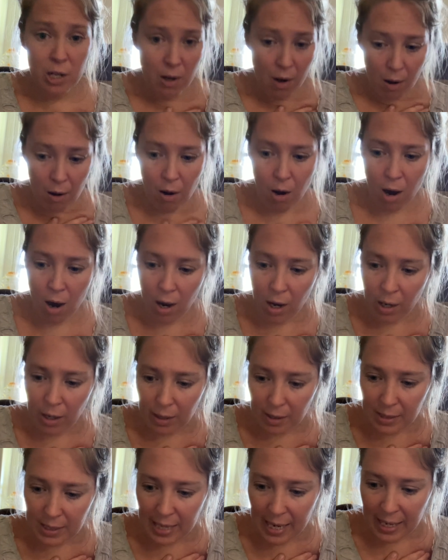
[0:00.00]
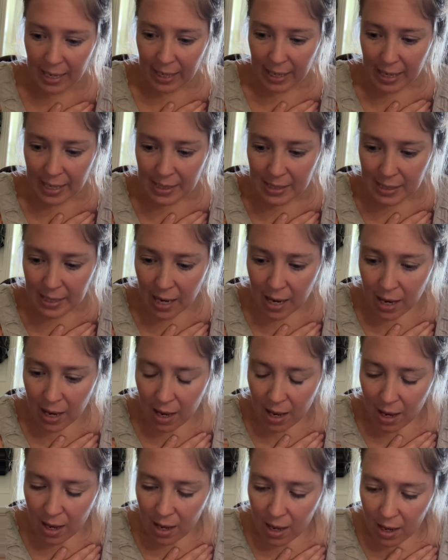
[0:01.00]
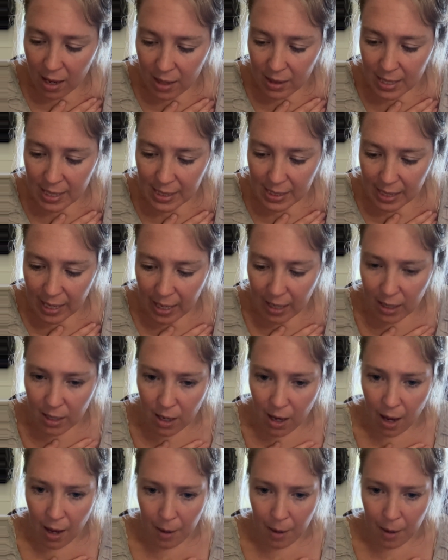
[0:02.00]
our hearts and it gets this like